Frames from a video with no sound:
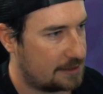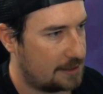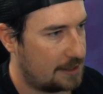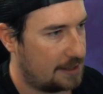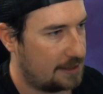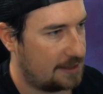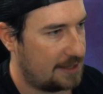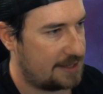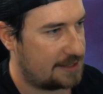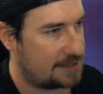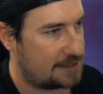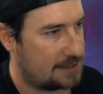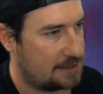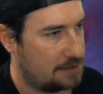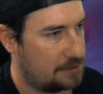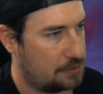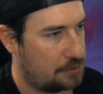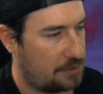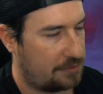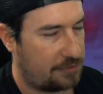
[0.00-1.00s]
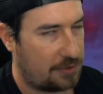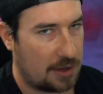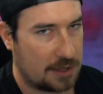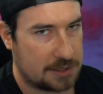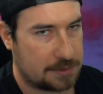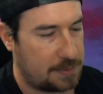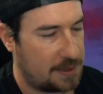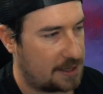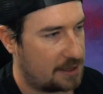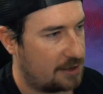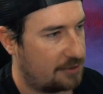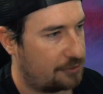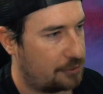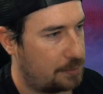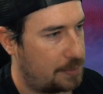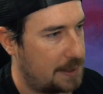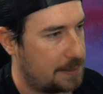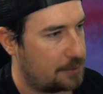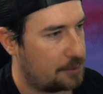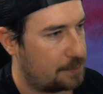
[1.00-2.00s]
at least the font's big enough for
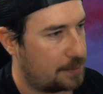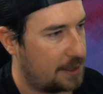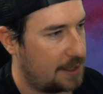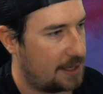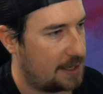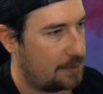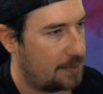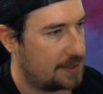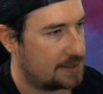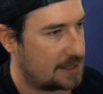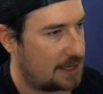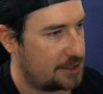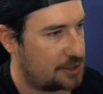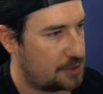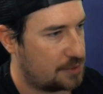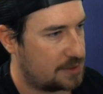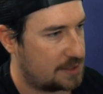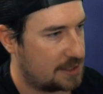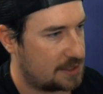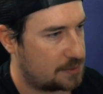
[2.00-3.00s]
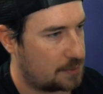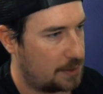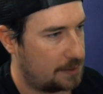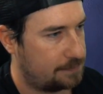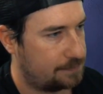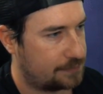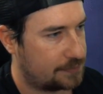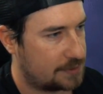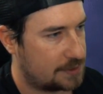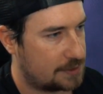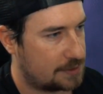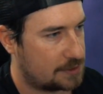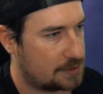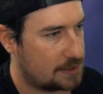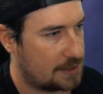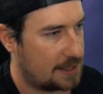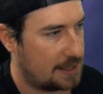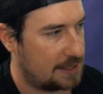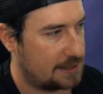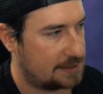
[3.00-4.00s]
people. But anyways, I choose this one
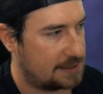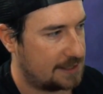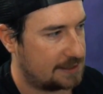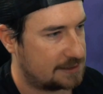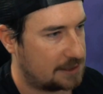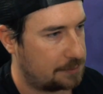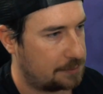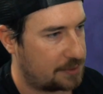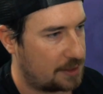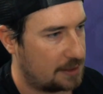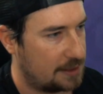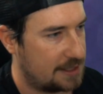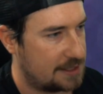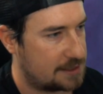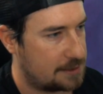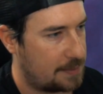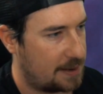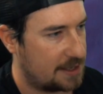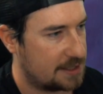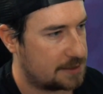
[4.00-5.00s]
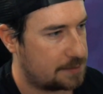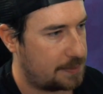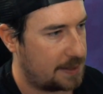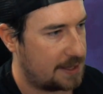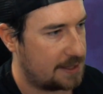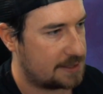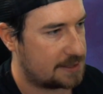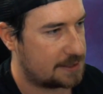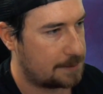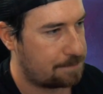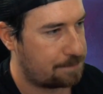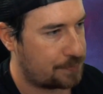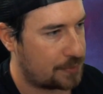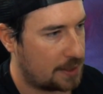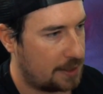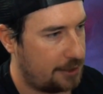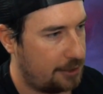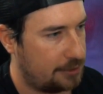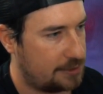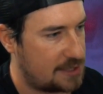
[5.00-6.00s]
so that it takes up the least amount of space.
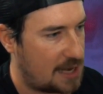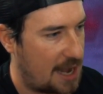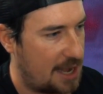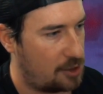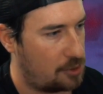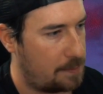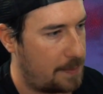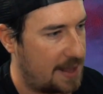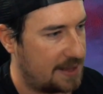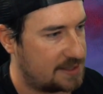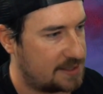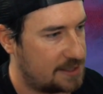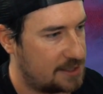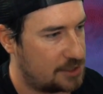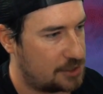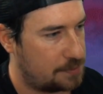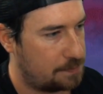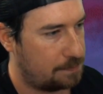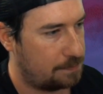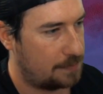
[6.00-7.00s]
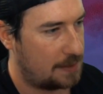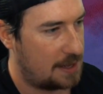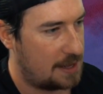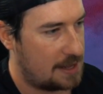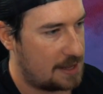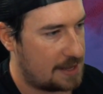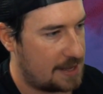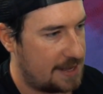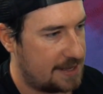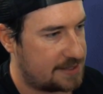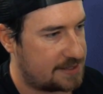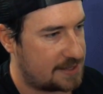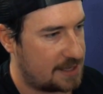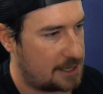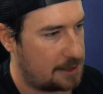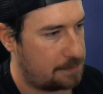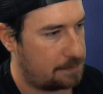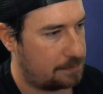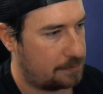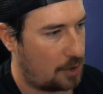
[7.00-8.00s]
Your title message is set
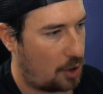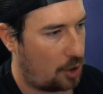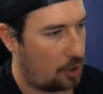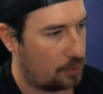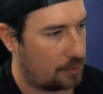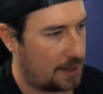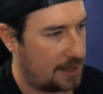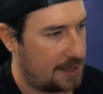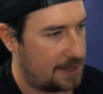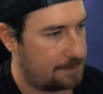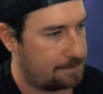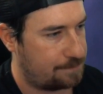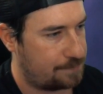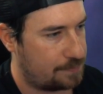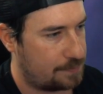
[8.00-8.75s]
up already.